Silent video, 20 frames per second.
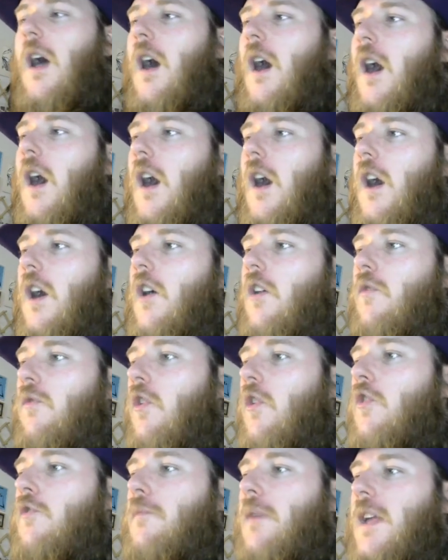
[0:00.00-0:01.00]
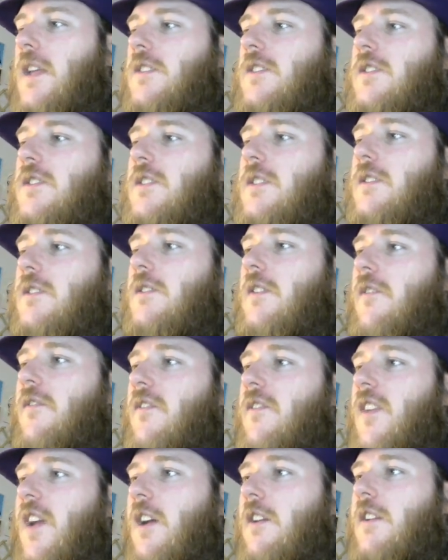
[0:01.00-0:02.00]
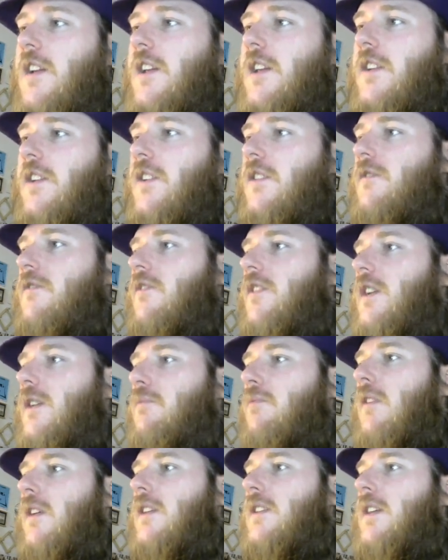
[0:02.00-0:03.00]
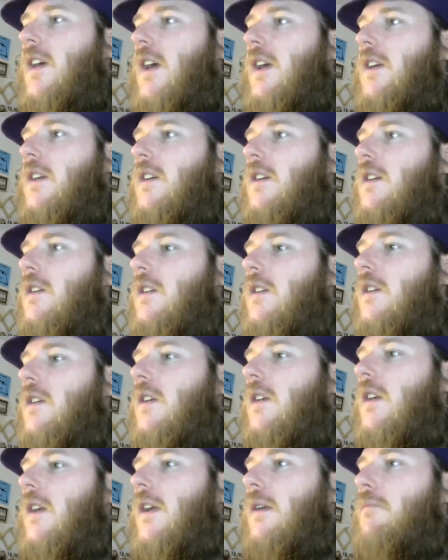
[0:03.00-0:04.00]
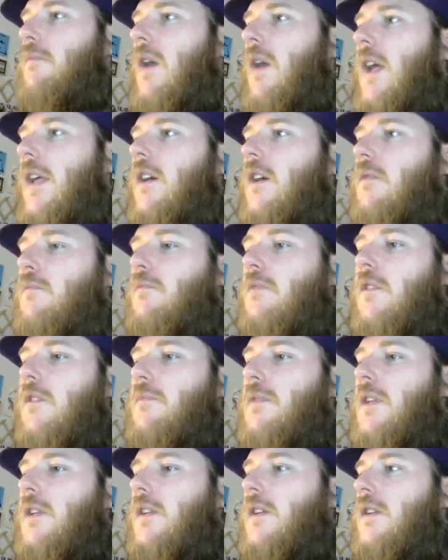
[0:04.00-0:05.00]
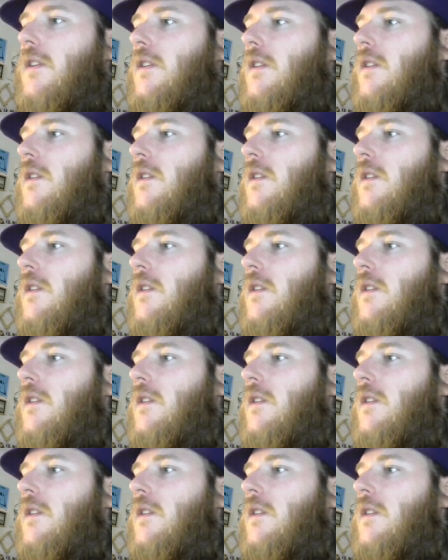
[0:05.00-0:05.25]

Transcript: A Romages is a very good free-to-play deck, in my humble opinion.